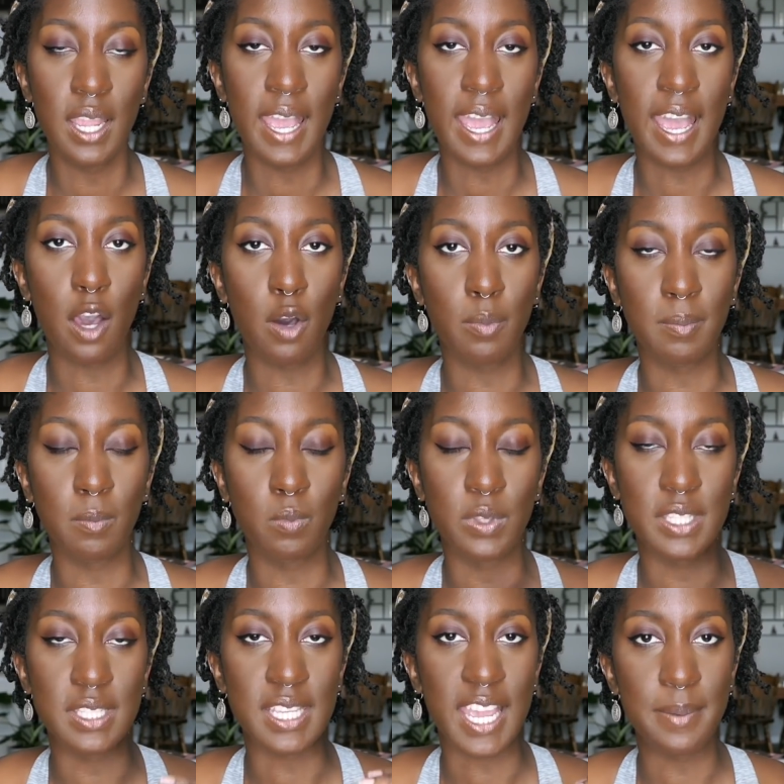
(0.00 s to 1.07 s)
how the
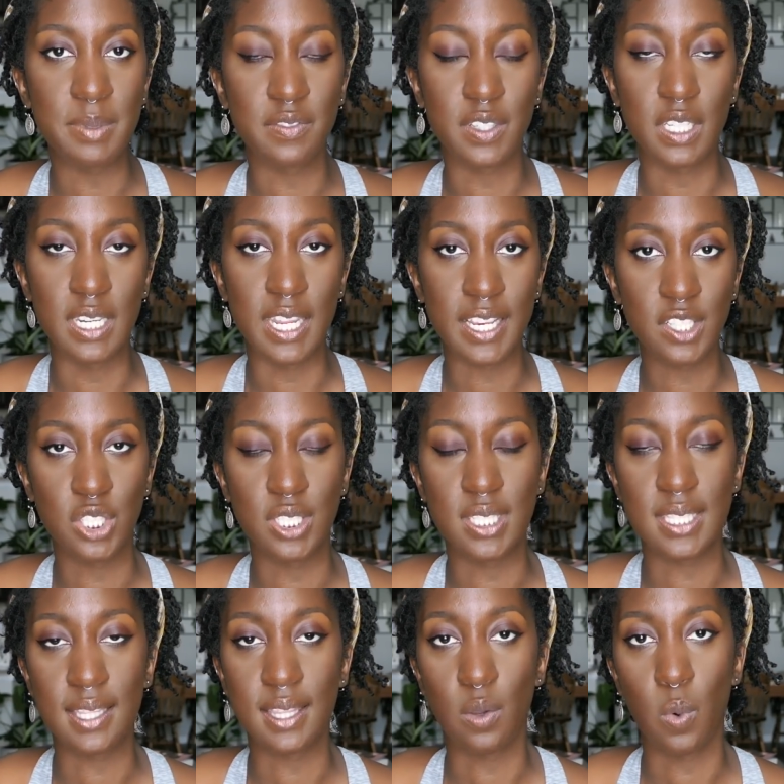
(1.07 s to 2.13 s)
types of connections
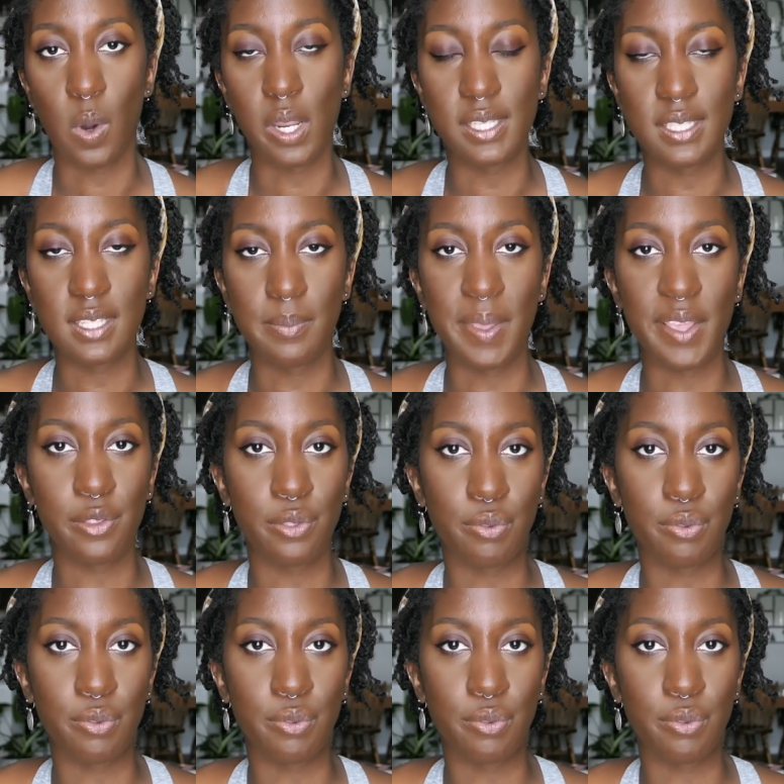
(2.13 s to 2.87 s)
that they wanted to make